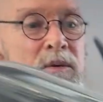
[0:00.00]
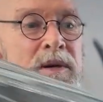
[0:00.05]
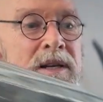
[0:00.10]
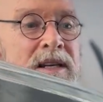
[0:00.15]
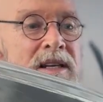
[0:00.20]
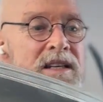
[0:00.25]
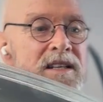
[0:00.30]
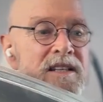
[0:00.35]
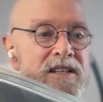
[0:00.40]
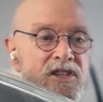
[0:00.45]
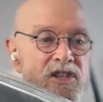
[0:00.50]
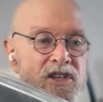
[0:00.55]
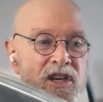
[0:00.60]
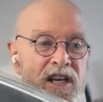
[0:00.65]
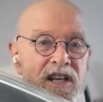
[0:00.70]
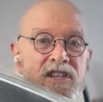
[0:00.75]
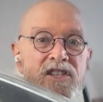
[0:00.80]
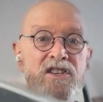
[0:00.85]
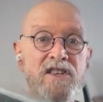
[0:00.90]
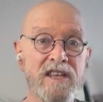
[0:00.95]
we need to
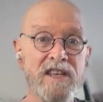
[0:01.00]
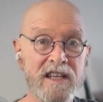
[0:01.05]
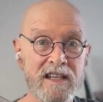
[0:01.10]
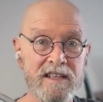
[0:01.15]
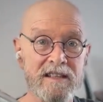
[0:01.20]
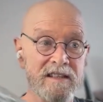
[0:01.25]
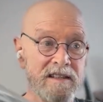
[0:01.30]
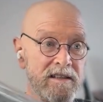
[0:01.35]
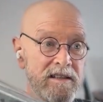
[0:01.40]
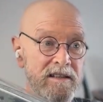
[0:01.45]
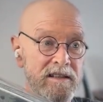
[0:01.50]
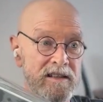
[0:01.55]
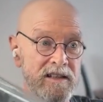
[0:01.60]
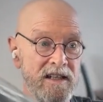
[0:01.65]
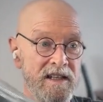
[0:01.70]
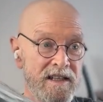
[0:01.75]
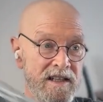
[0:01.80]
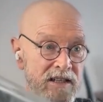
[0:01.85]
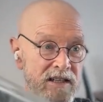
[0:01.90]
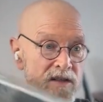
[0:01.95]
change this
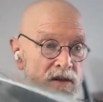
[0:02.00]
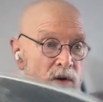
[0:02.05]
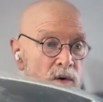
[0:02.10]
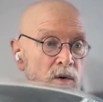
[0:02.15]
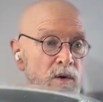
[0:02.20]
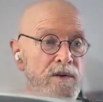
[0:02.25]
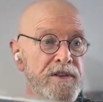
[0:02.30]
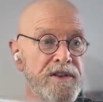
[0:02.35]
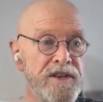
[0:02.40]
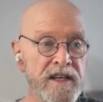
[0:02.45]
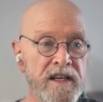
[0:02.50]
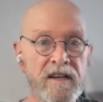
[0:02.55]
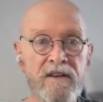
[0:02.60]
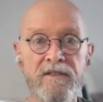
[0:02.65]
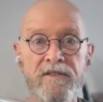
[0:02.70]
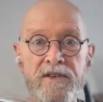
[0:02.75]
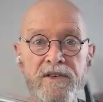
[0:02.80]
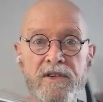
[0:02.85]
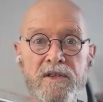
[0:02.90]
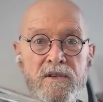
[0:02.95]
whole thing
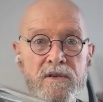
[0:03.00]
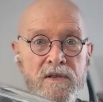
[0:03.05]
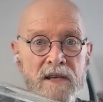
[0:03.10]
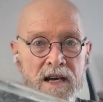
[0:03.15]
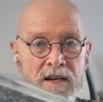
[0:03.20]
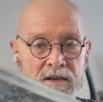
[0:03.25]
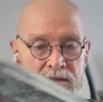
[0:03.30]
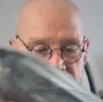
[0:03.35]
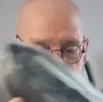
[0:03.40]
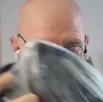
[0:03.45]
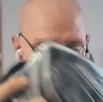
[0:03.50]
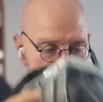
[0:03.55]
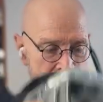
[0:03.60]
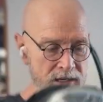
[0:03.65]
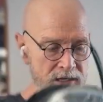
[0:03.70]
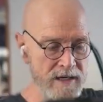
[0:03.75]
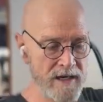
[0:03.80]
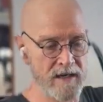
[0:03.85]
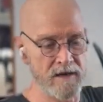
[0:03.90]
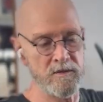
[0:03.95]
for 2000?
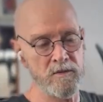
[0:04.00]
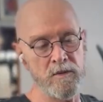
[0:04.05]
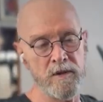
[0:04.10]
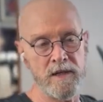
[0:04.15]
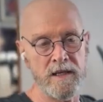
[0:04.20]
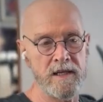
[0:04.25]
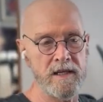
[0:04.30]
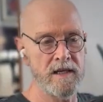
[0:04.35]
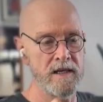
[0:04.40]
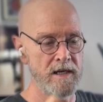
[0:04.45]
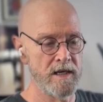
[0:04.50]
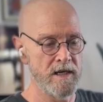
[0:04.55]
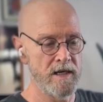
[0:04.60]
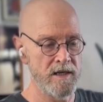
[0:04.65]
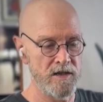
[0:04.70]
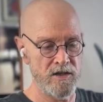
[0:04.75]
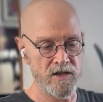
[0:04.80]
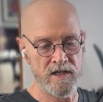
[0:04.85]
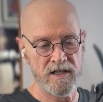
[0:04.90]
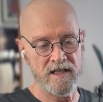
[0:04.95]
Why can't we
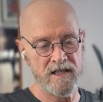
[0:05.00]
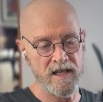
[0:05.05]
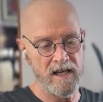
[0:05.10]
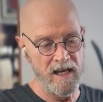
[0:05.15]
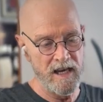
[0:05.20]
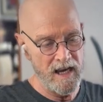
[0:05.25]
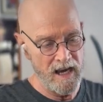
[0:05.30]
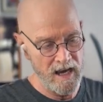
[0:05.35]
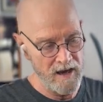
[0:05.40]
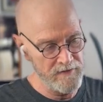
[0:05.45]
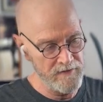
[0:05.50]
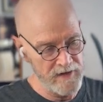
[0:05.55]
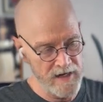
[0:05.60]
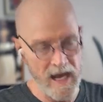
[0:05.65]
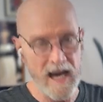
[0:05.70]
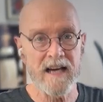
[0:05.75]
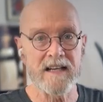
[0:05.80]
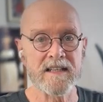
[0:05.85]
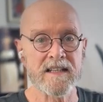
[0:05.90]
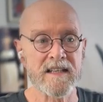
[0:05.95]
just have an
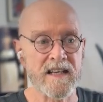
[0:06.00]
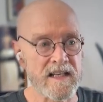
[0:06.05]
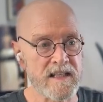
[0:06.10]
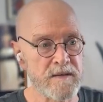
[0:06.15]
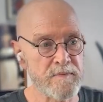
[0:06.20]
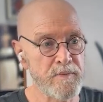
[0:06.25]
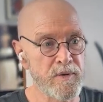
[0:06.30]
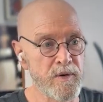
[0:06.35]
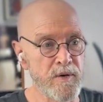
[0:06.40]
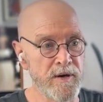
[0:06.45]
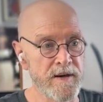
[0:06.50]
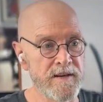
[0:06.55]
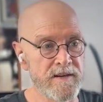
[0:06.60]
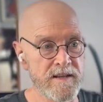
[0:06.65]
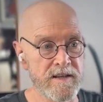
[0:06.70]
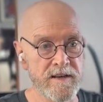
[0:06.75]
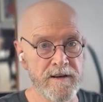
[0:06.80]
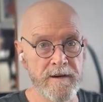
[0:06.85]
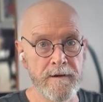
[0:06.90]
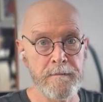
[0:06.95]
access
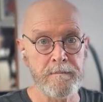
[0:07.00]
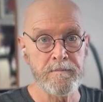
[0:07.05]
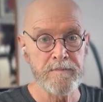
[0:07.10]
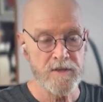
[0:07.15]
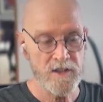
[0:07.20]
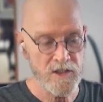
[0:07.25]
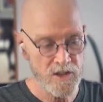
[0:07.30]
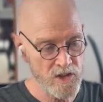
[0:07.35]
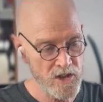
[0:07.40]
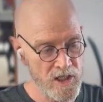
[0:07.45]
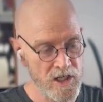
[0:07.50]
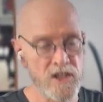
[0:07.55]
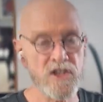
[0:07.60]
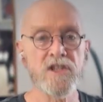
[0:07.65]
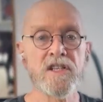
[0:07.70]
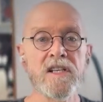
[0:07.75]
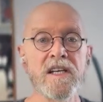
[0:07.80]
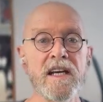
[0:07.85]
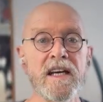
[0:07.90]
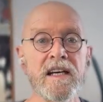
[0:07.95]
point to
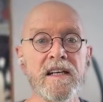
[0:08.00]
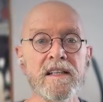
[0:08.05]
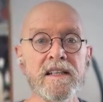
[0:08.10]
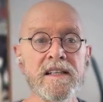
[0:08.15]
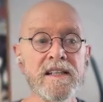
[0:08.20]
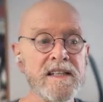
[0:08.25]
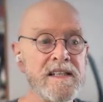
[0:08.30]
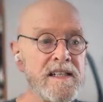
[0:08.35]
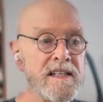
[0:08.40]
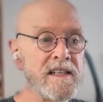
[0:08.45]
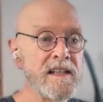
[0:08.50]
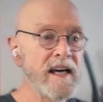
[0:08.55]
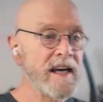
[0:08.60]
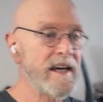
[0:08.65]
change the LED